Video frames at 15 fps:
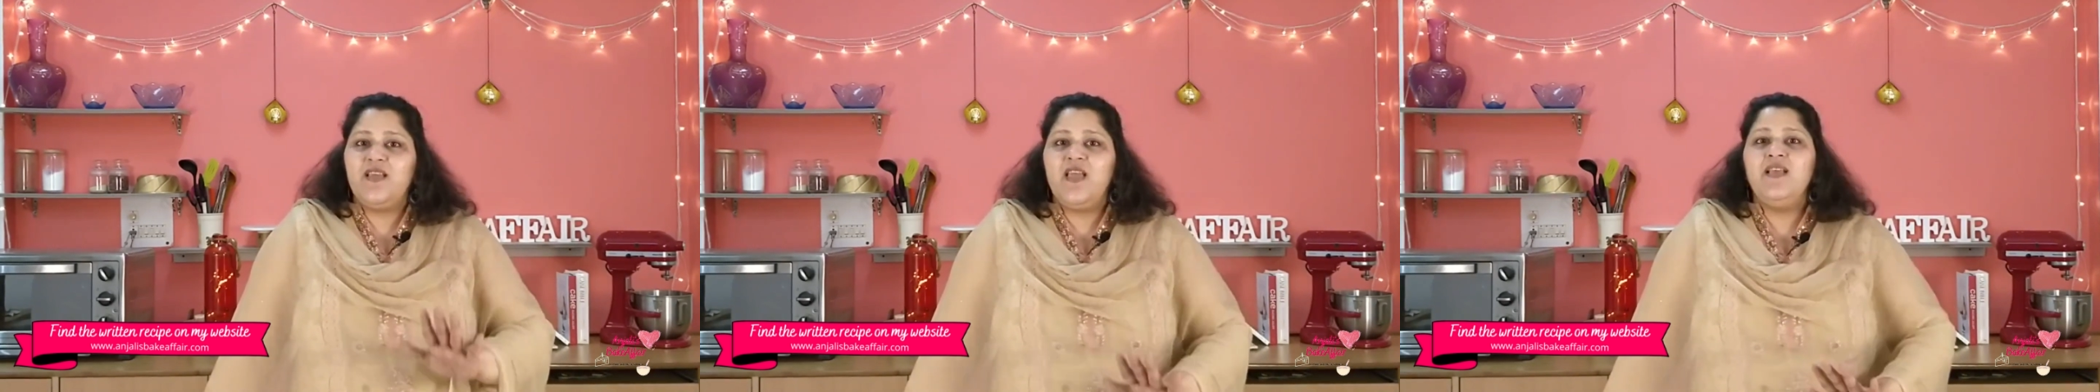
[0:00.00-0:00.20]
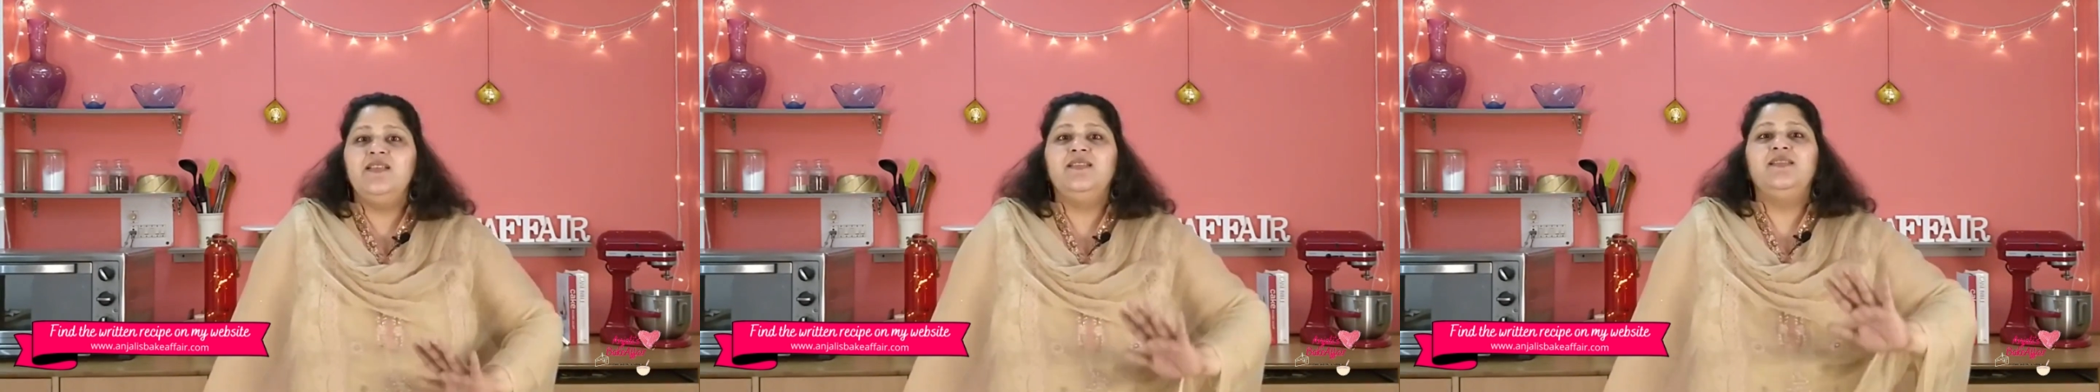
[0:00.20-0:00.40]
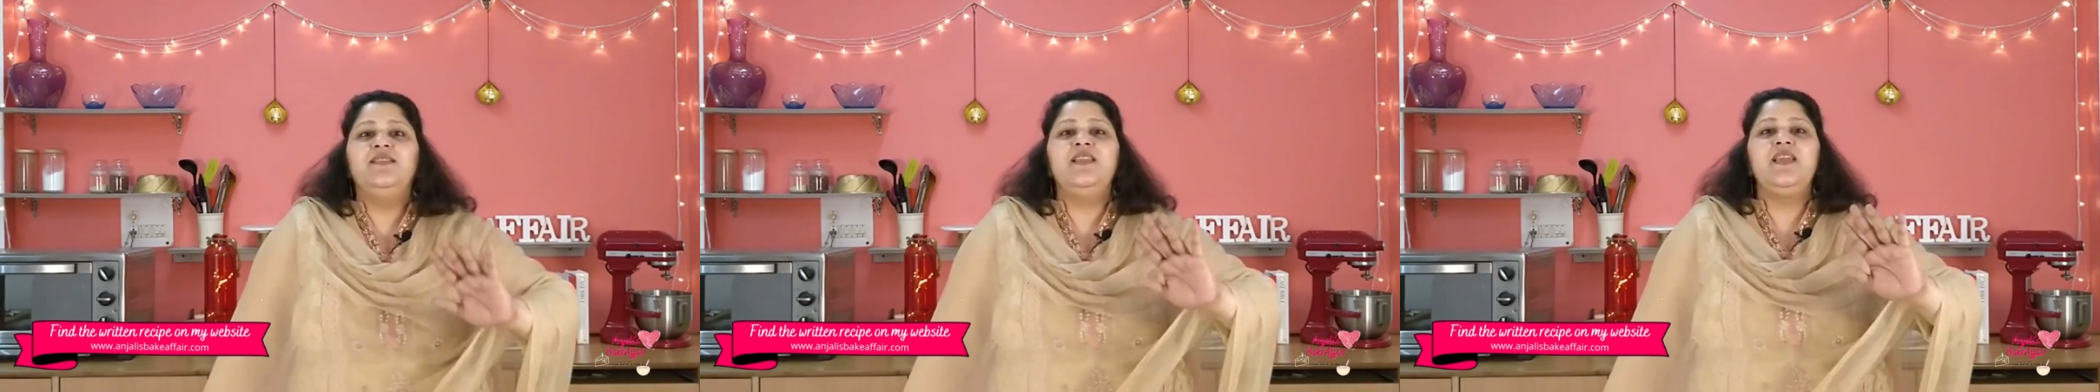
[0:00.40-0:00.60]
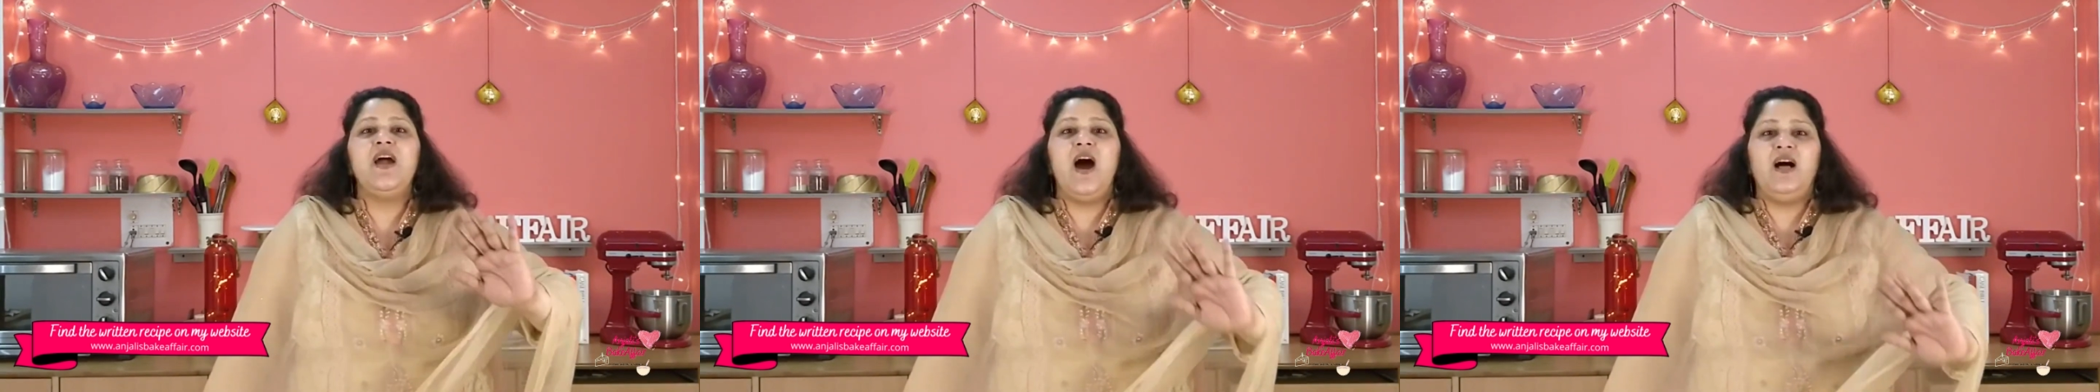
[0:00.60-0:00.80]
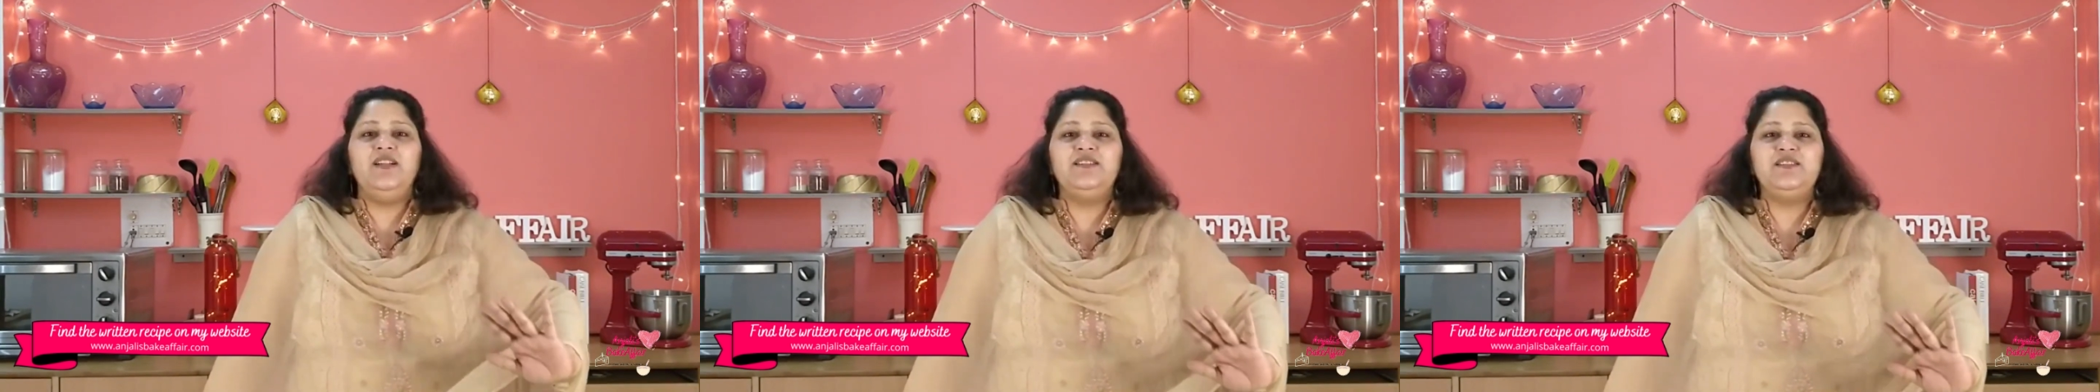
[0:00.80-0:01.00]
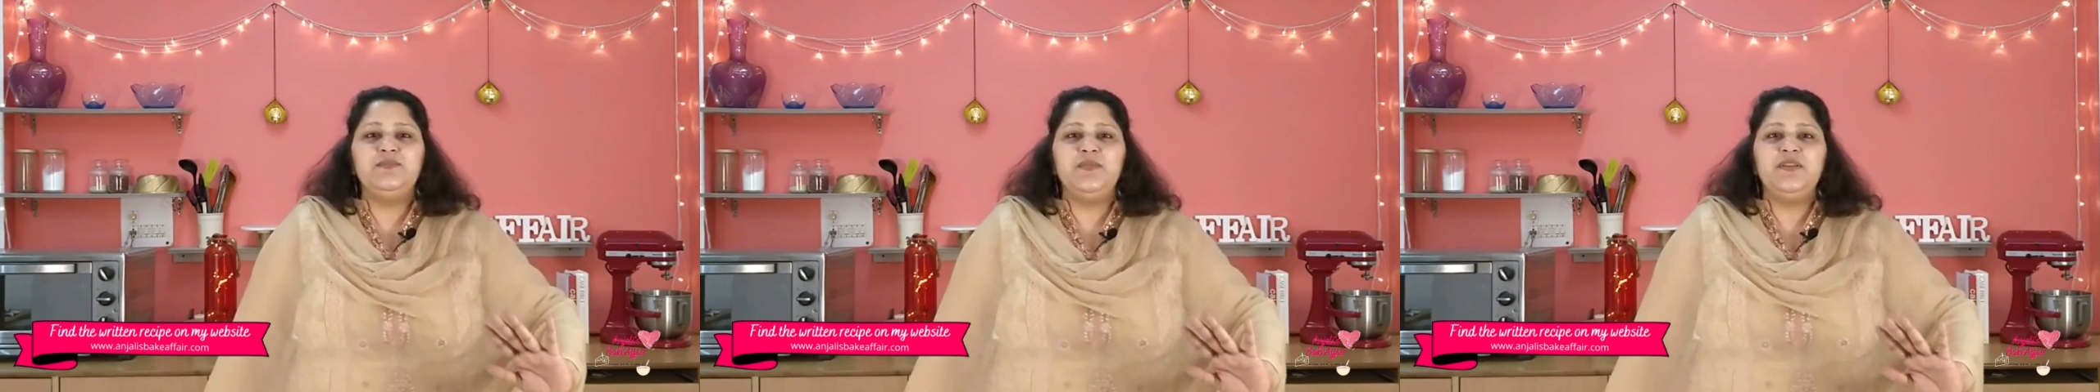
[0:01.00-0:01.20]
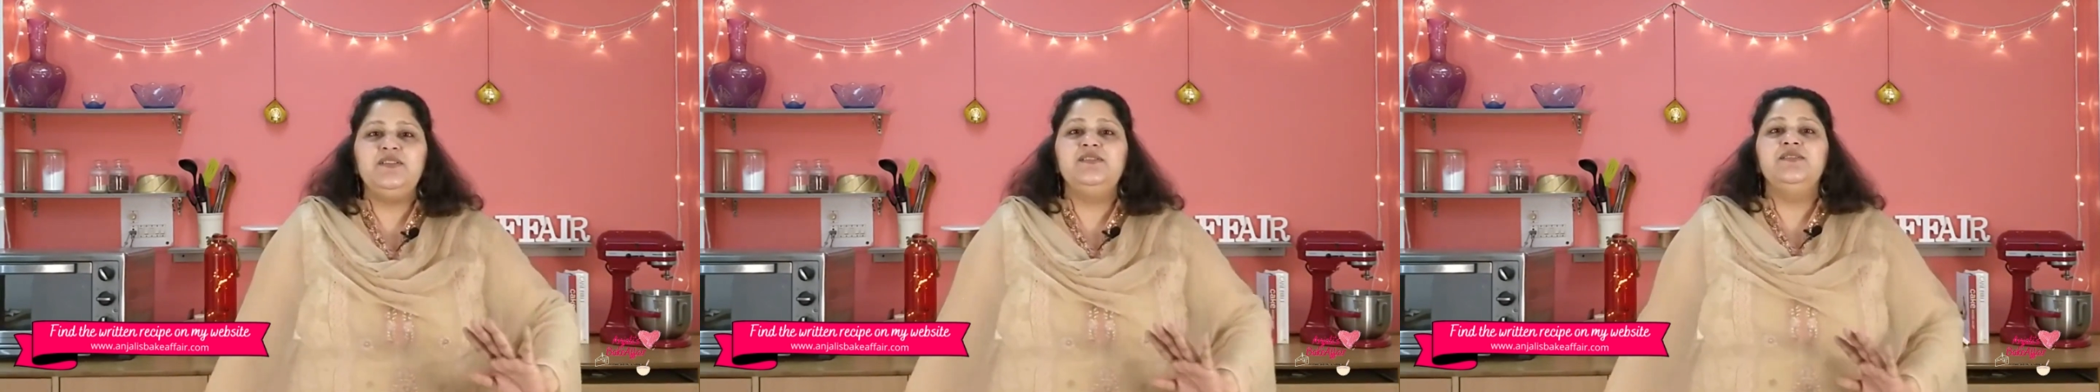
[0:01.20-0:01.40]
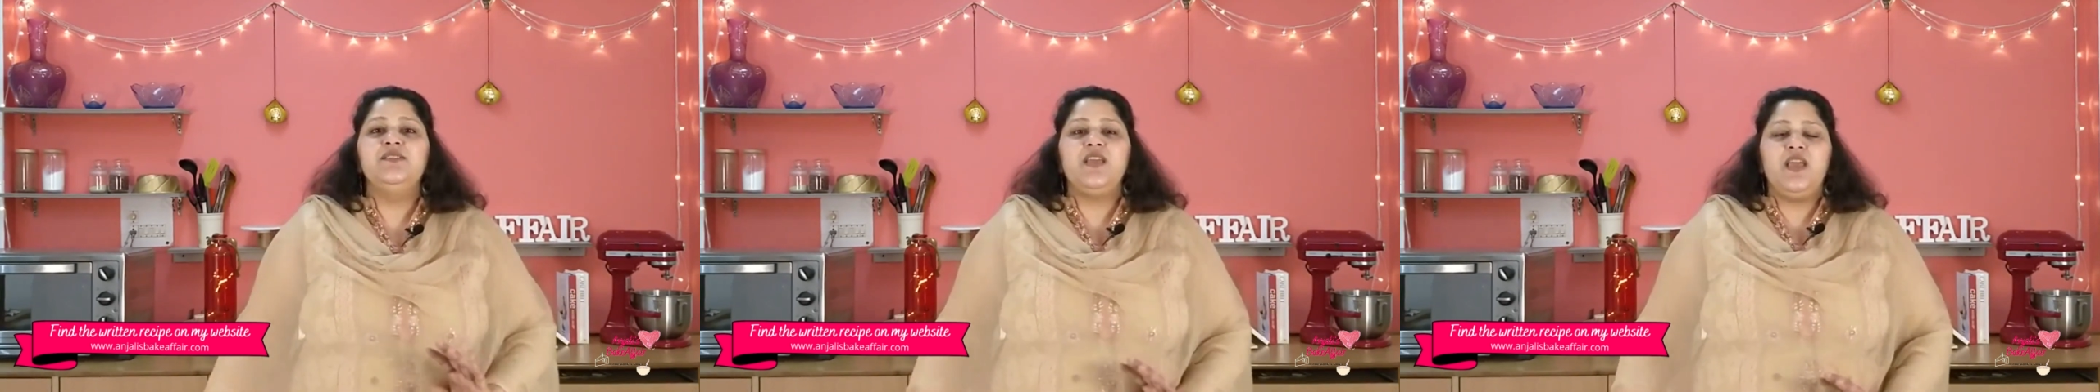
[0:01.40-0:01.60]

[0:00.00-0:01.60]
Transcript: is the ultimate